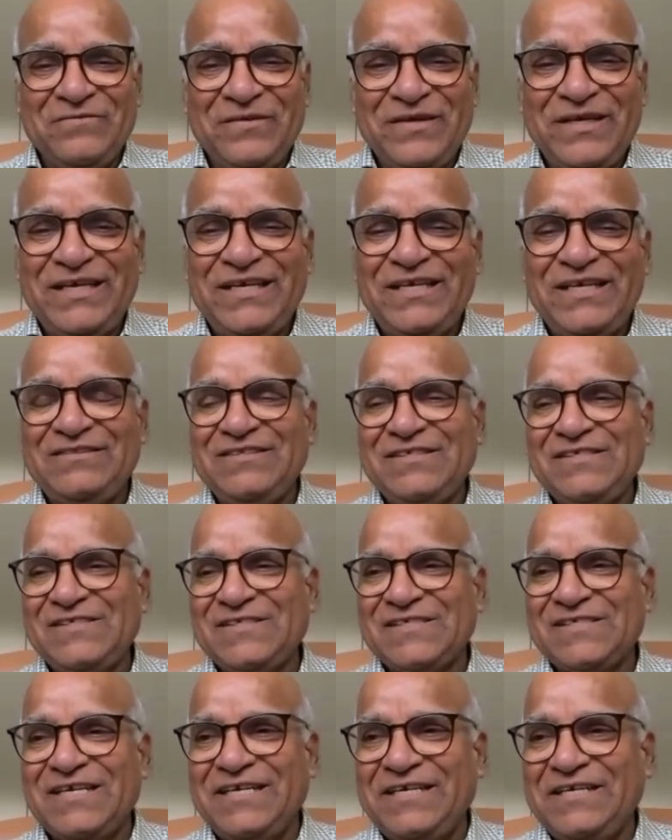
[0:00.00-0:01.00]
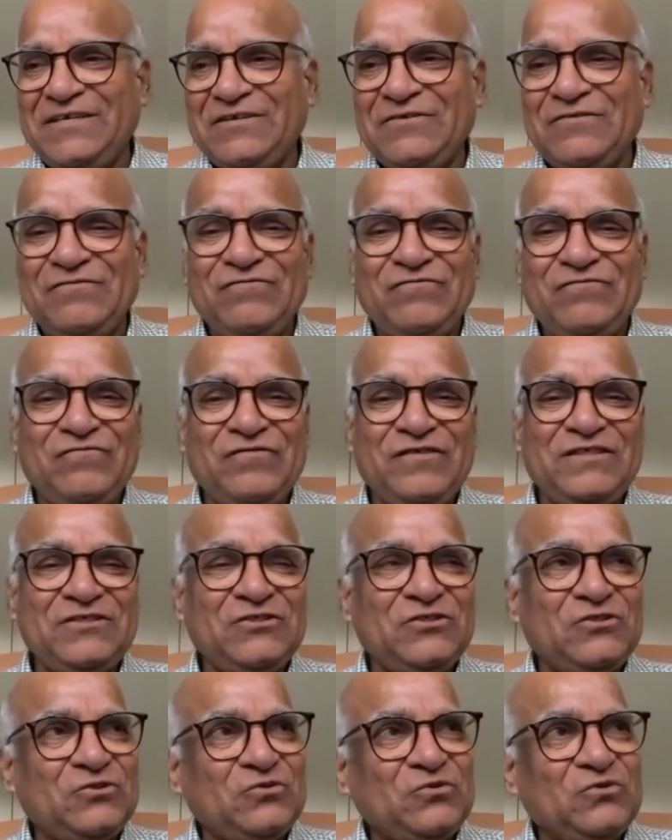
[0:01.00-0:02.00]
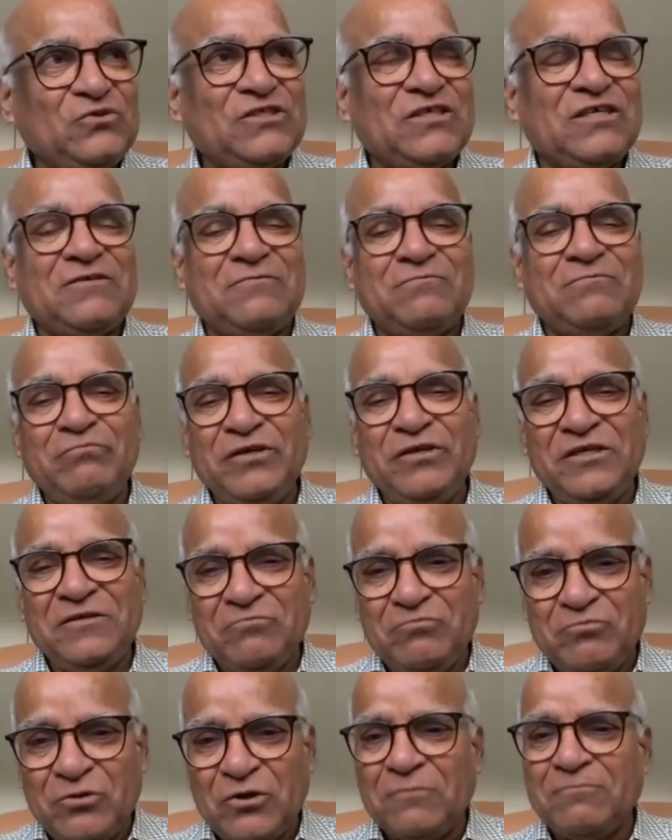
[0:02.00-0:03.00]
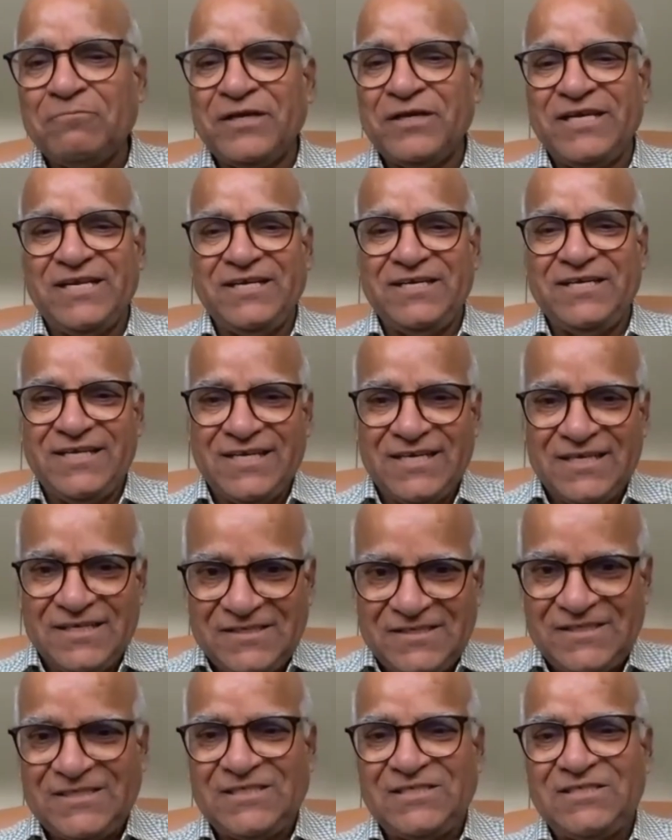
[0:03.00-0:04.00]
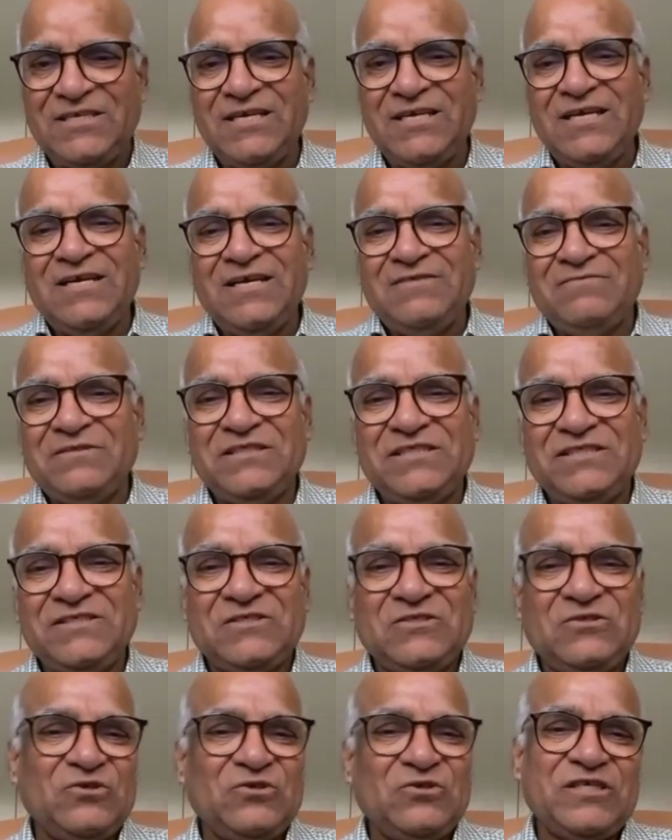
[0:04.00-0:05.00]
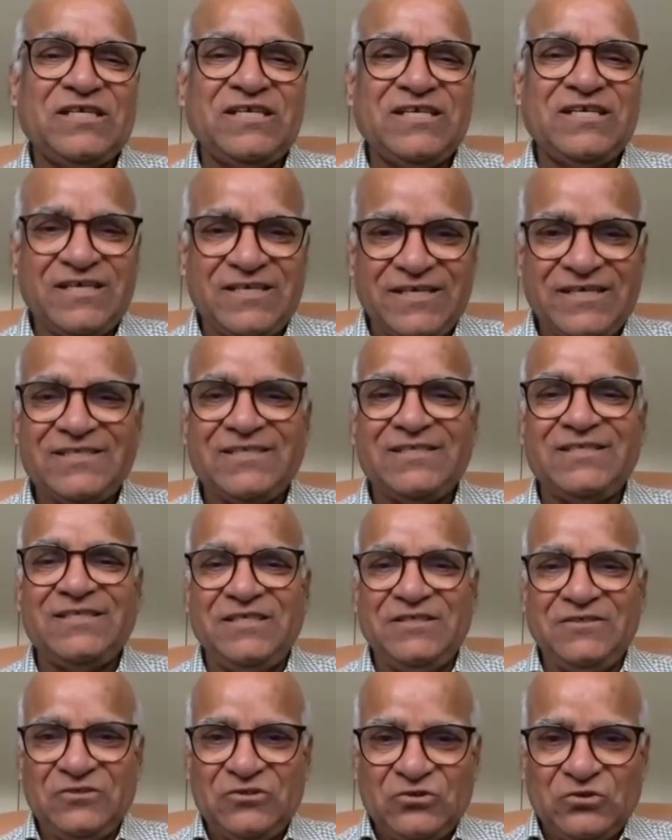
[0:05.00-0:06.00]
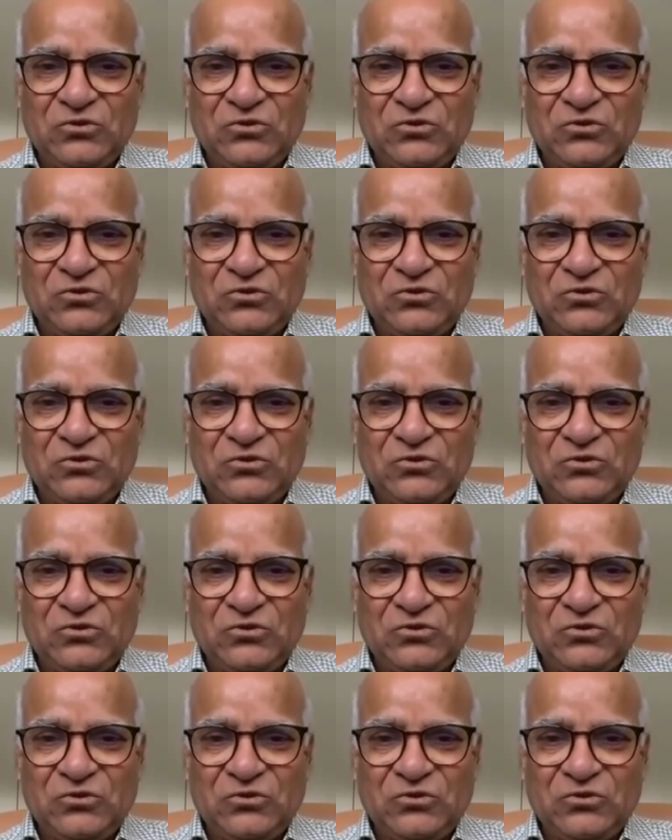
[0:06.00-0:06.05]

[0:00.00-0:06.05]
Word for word: way this kind of issues are being propagandized, which is not a correct thing to